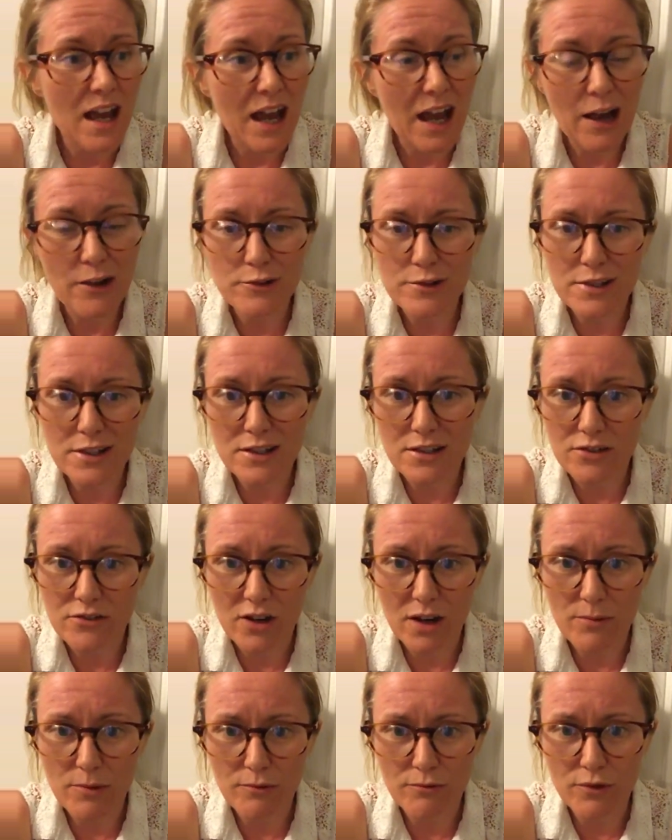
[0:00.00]
how does it
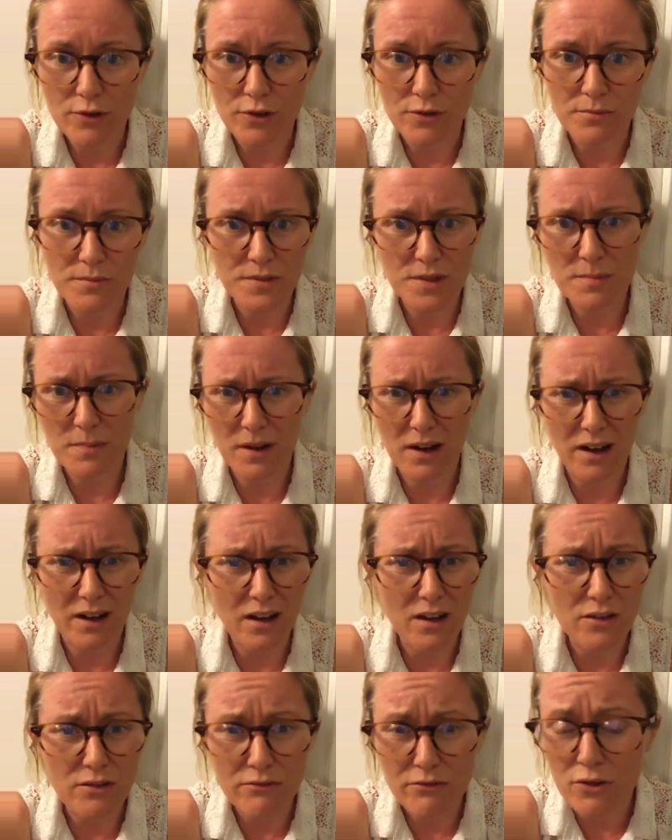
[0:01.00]
describe the room? Just be like,
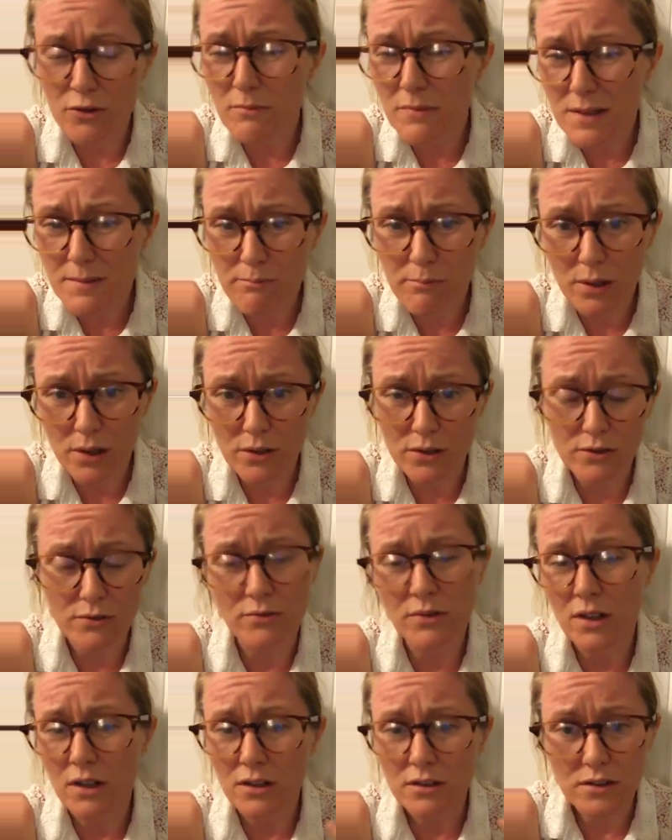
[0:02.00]
the room is
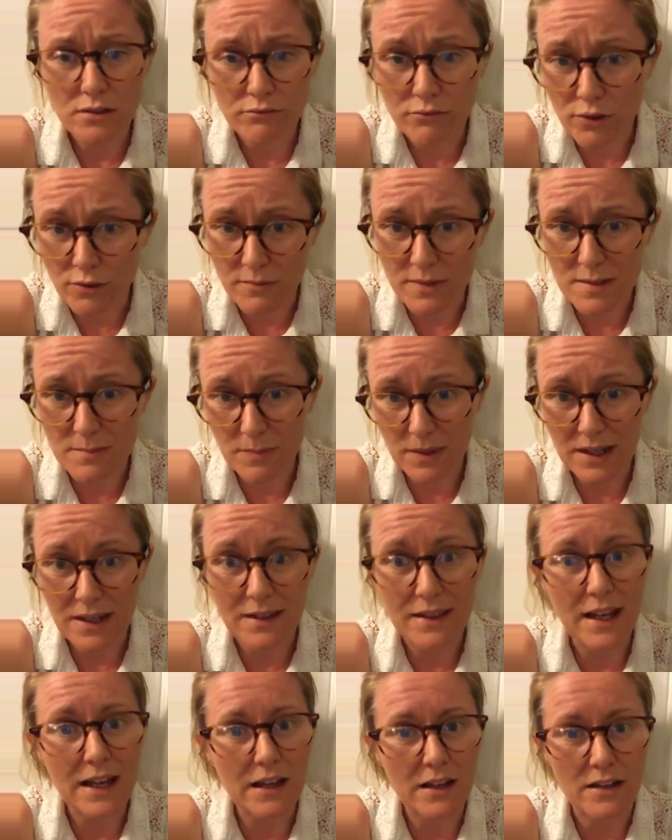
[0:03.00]
blue, the room is big,
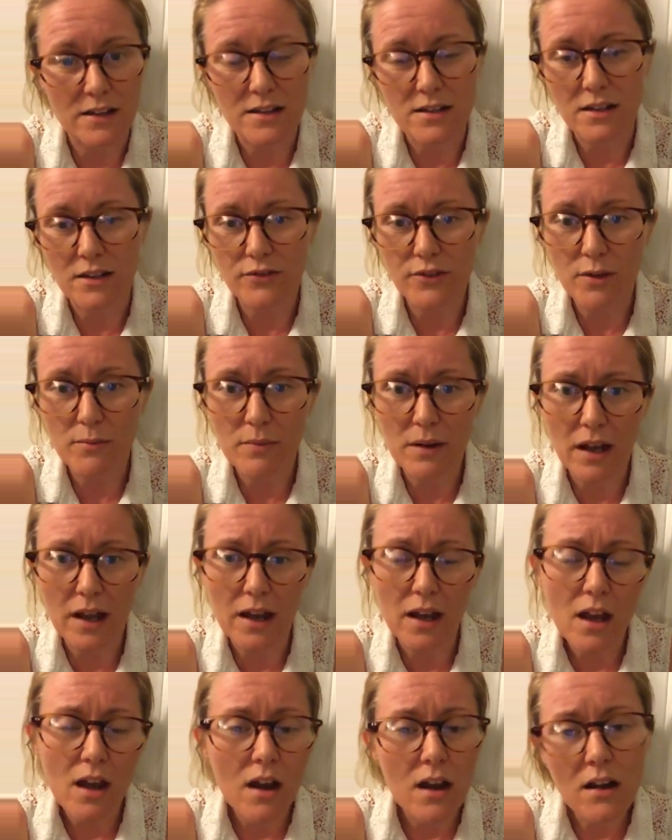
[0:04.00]
that kind of stuff. Don't be
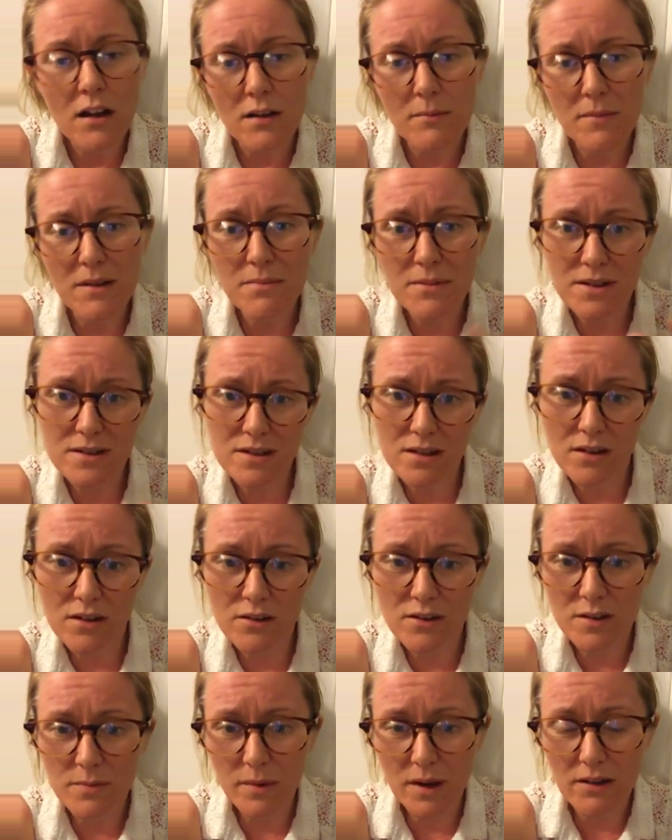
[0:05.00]
like, oh, maybe it's
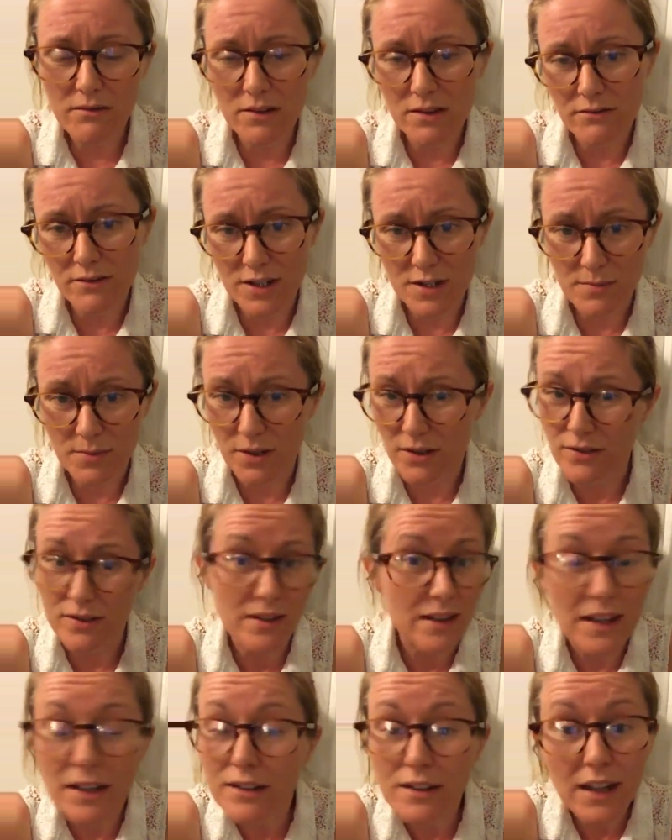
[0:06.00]
owned by a really rich
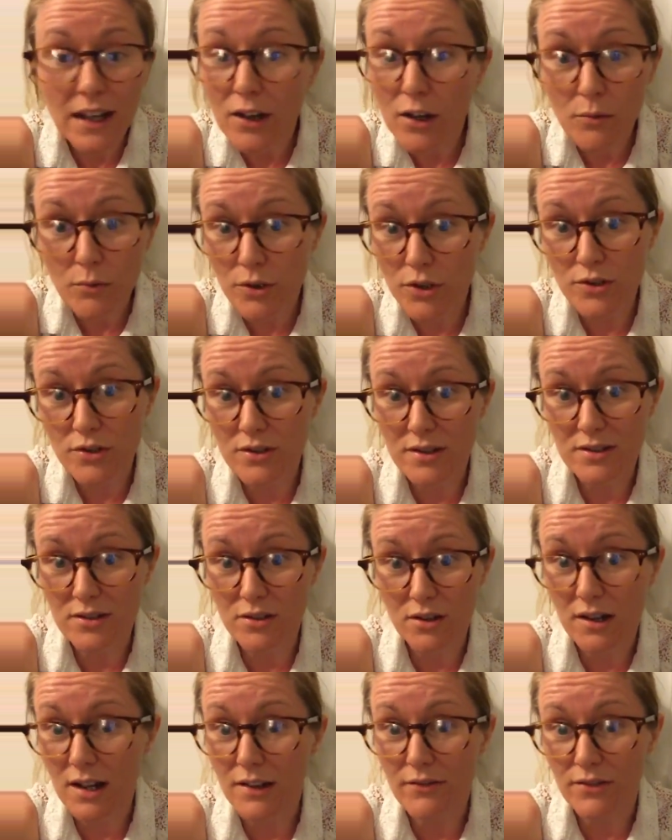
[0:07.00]
person. They don't want you to just
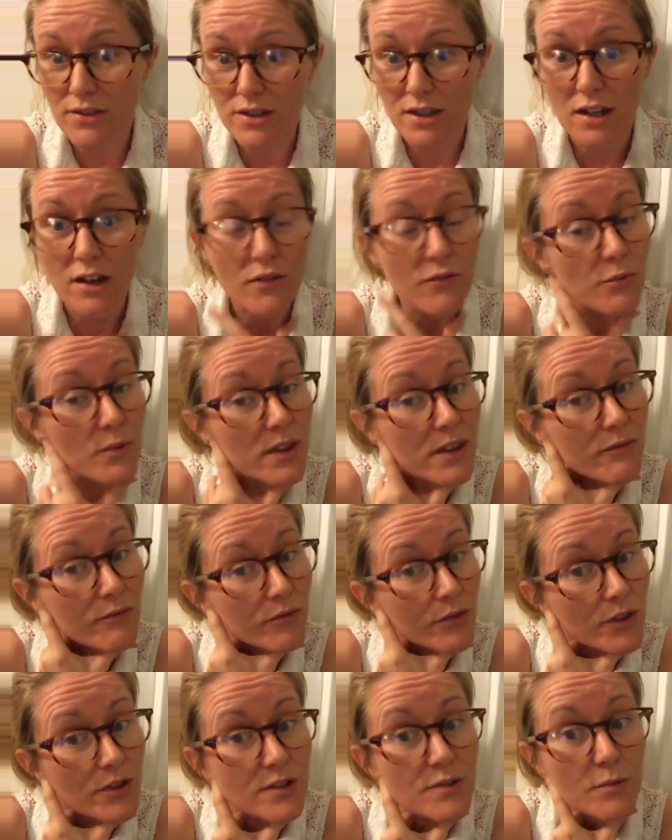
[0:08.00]
do clever stuff with
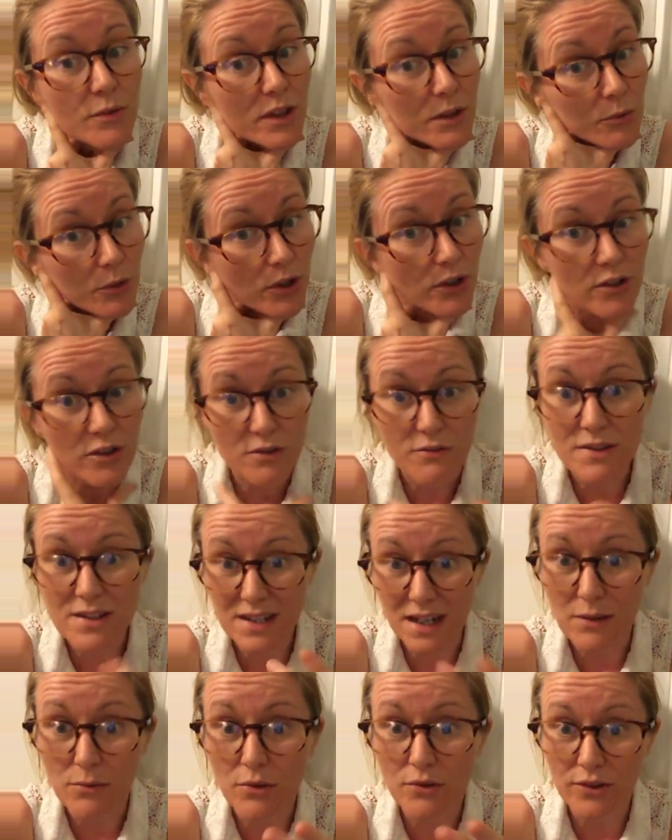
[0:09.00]
inference. What they want you to do is
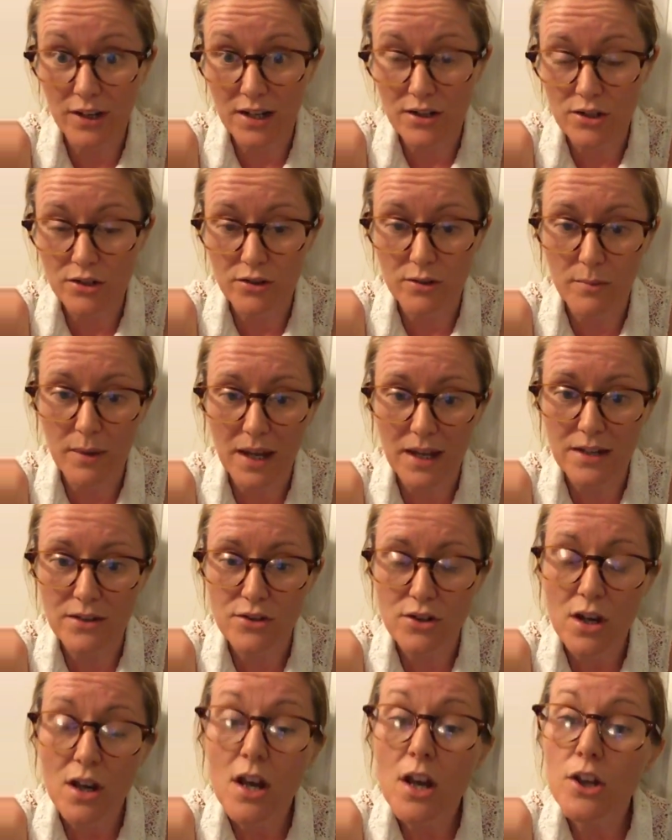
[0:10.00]
say what's actually on the
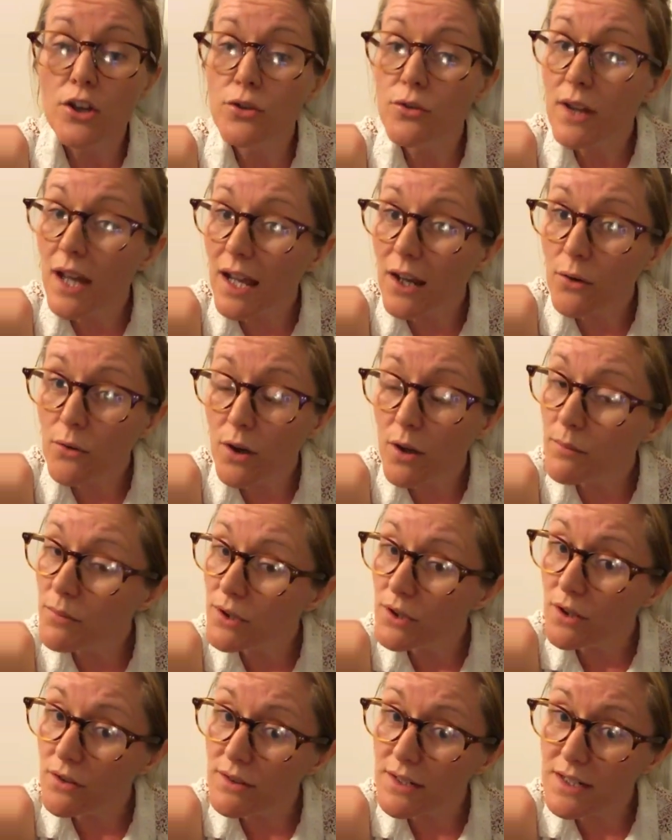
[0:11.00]
page. You can quote, but
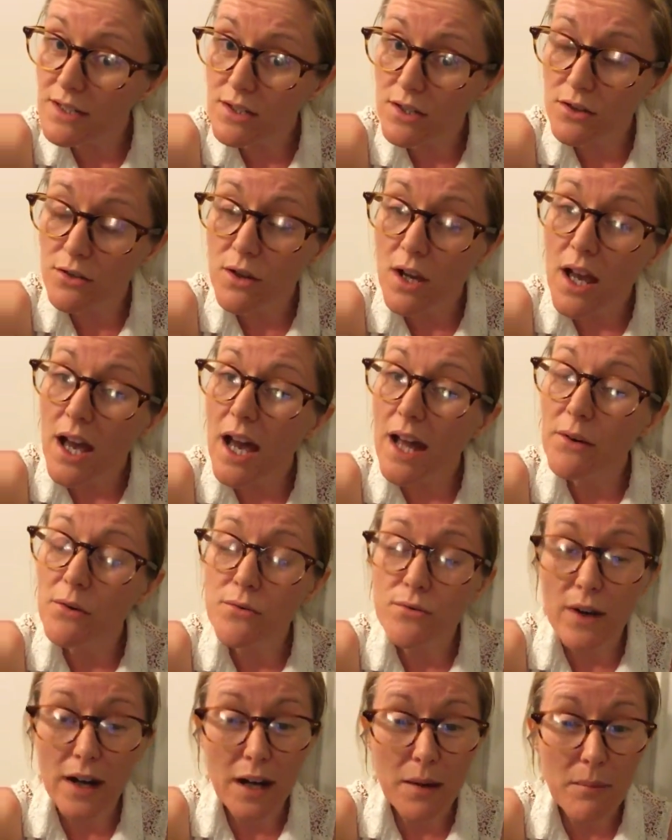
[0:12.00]
you don't need to. And I
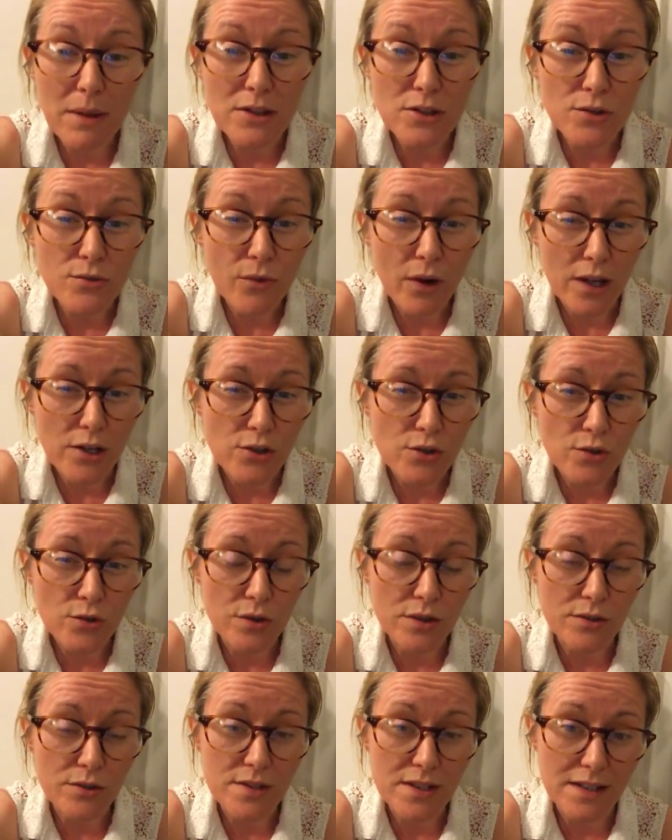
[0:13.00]
would recommend you writing short
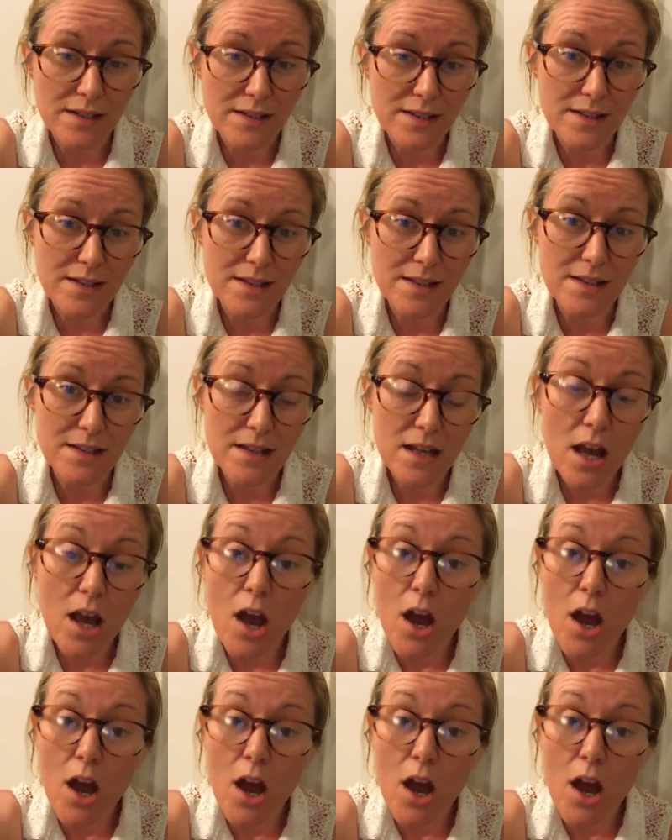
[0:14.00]
little sentences.